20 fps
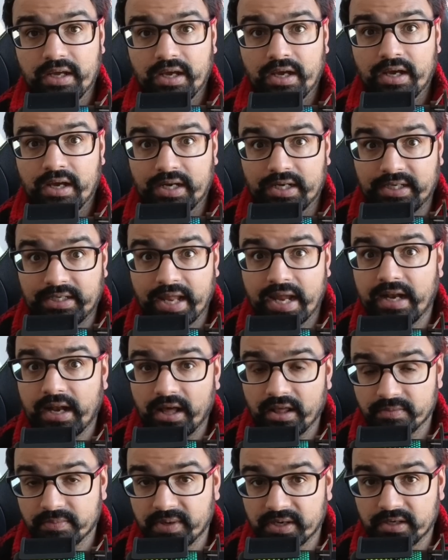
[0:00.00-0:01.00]
her dead
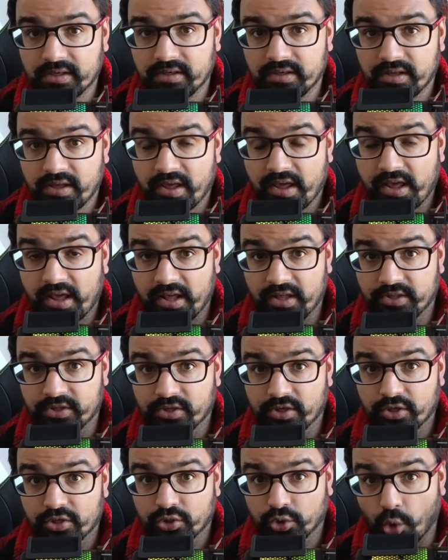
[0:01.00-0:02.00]
husband is
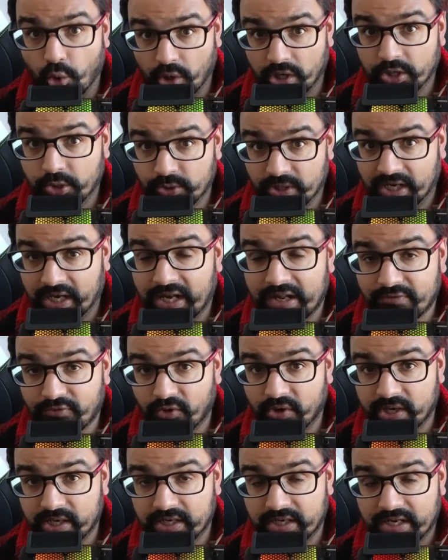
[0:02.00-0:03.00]
talking to the
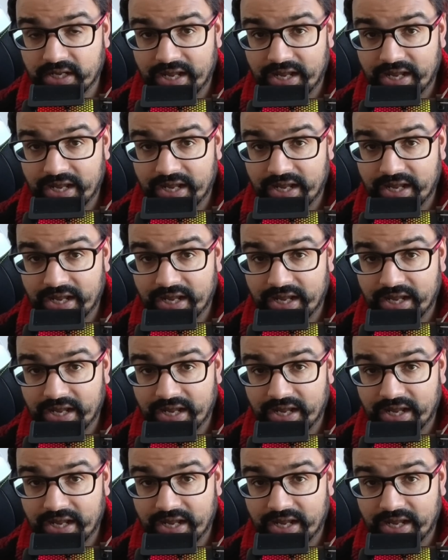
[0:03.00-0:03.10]
clairvoyant,